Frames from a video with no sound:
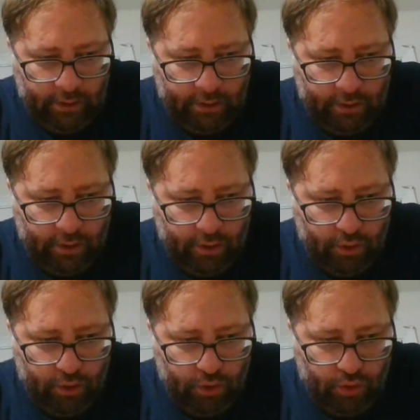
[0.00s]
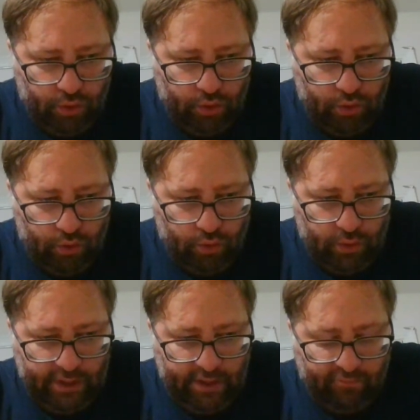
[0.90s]
You
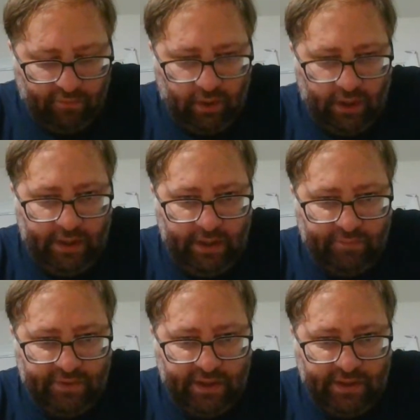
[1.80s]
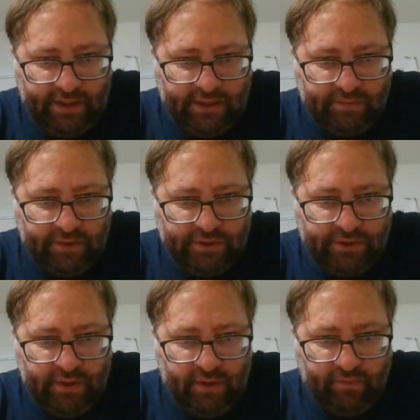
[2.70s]
need a variety of techniques because
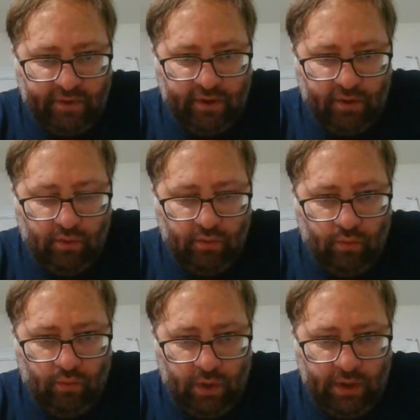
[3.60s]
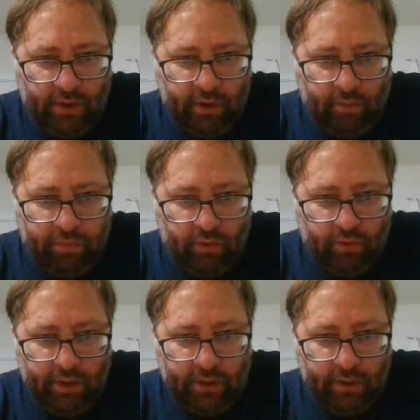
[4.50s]
you never know what your
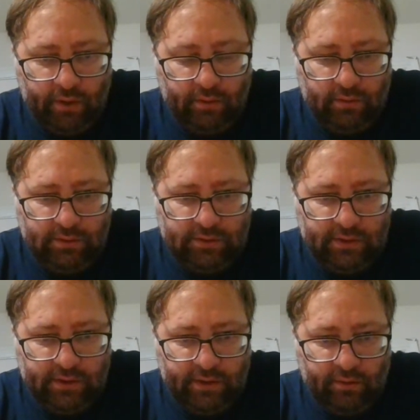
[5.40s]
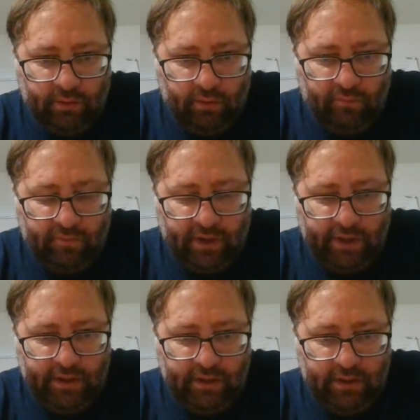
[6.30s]
opponent knows in a real
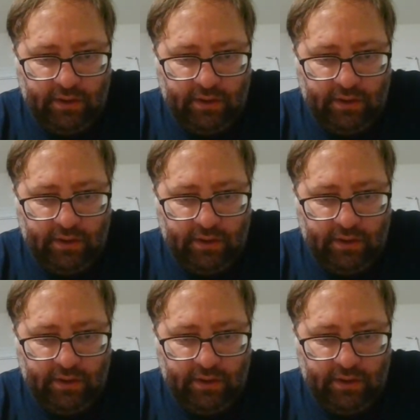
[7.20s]
fight.